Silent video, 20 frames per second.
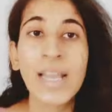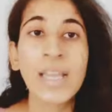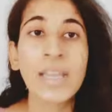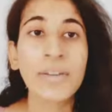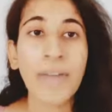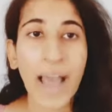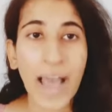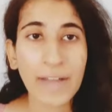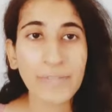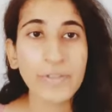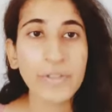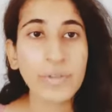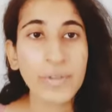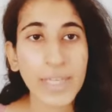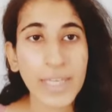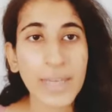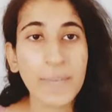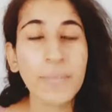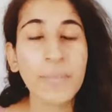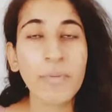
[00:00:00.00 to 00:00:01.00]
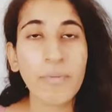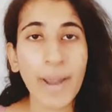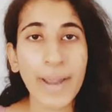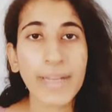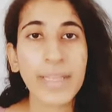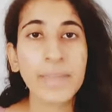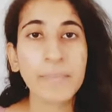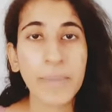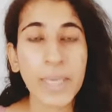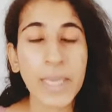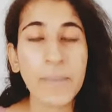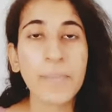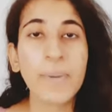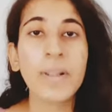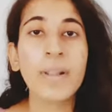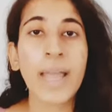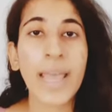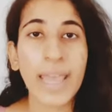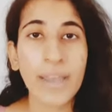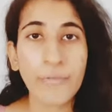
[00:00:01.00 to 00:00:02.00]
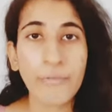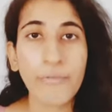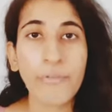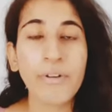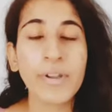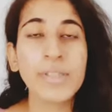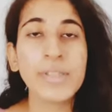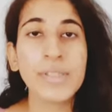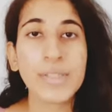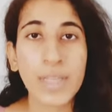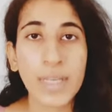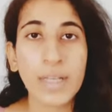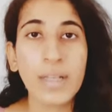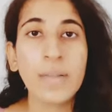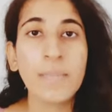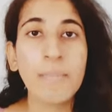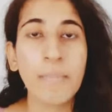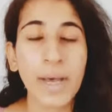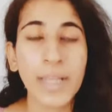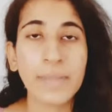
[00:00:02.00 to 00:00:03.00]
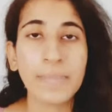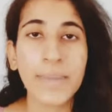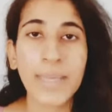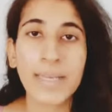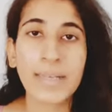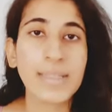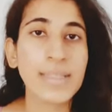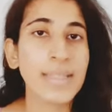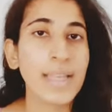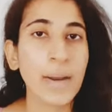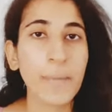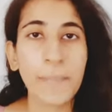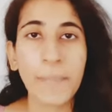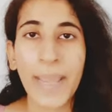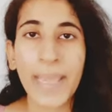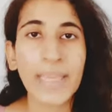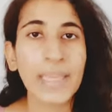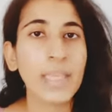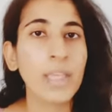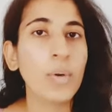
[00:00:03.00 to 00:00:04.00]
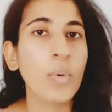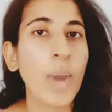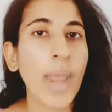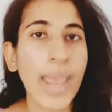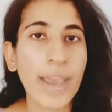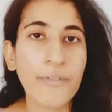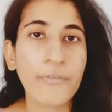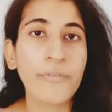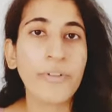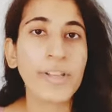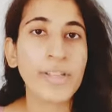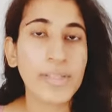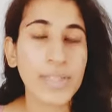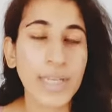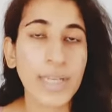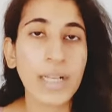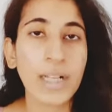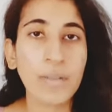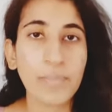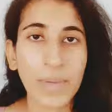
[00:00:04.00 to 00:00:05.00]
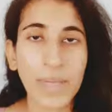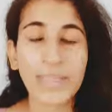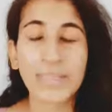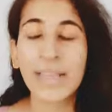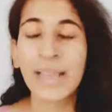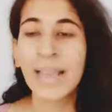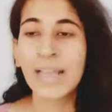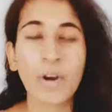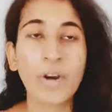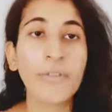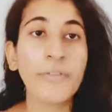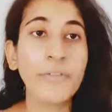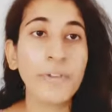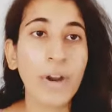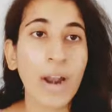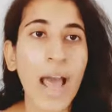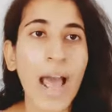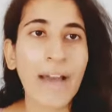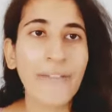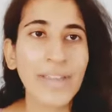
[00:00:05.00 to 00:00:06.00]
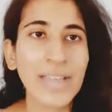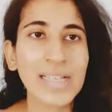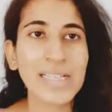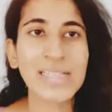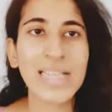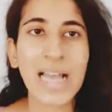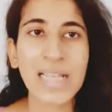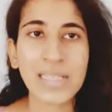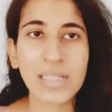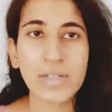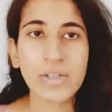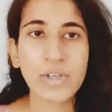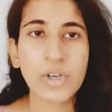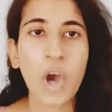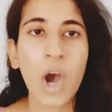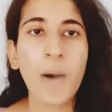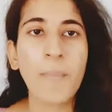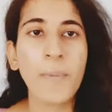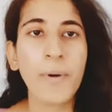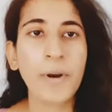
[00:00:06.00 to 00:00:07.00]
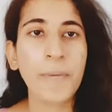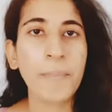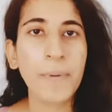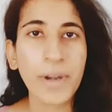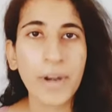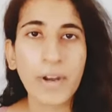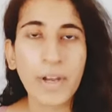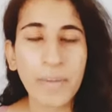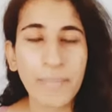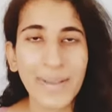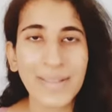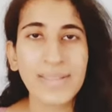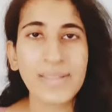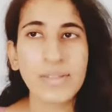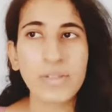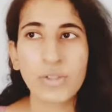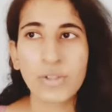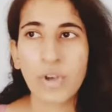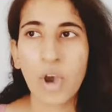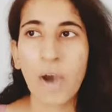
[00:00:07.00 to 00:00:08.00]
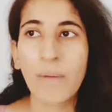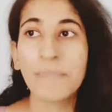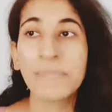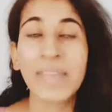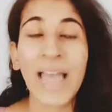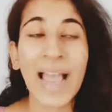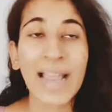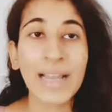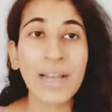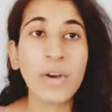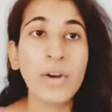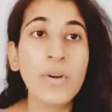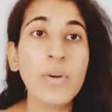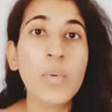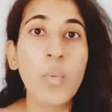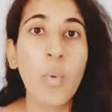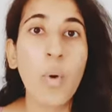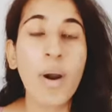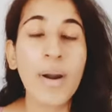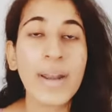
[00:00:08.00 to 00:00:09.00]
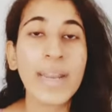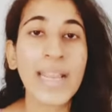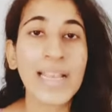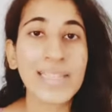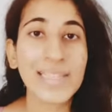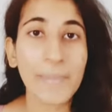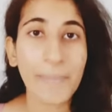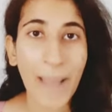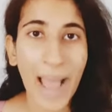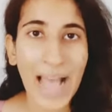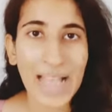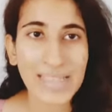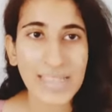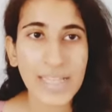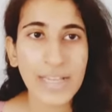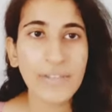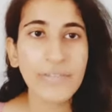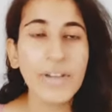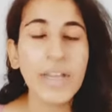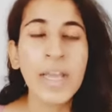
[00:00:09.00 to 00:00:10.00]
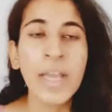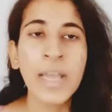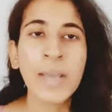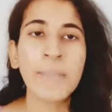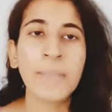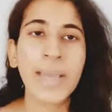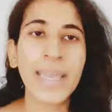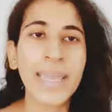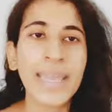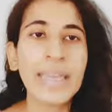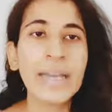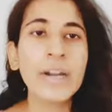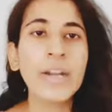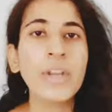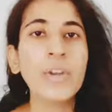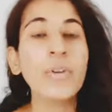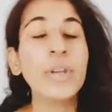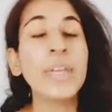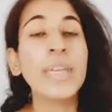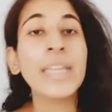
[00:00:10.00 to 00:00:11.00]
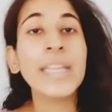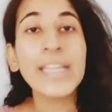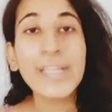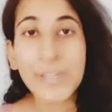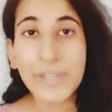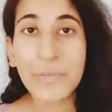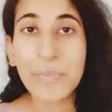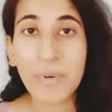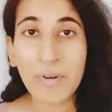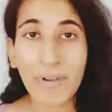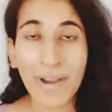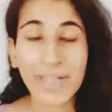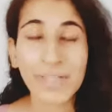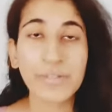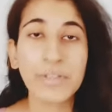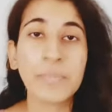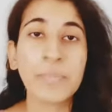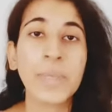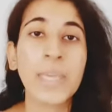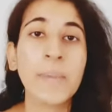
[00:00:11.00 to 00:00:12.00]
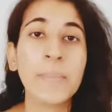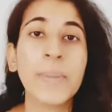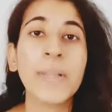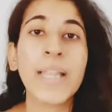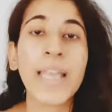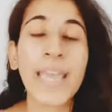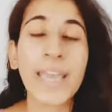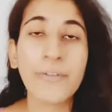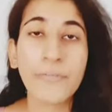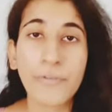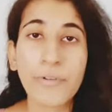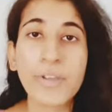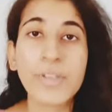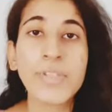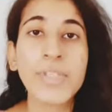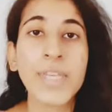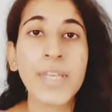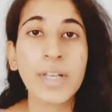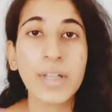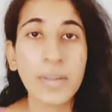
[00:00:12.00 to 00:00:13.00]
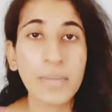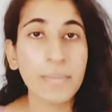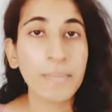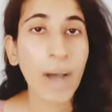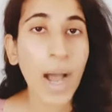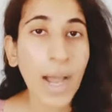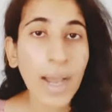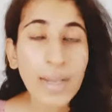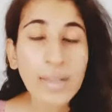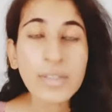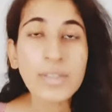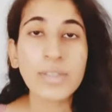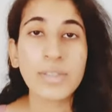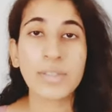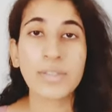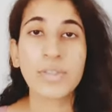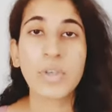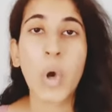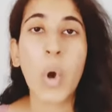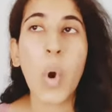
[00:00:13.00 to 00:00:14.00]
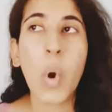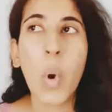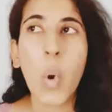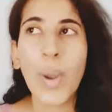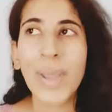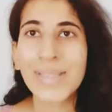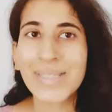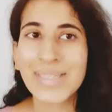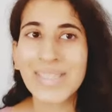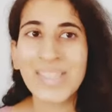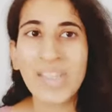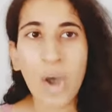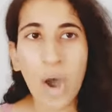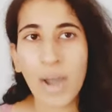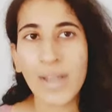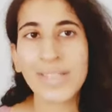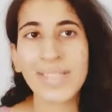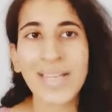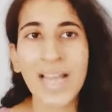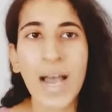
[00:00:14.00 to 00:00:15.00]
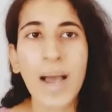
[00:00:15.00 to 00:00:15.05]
You have to keep providing people every single month because they are paying you every single month. Or if you're having a Zazzle shop or a print-on-demand shop, that could work as a passive. But here you need to provide to the people every single month. So it's not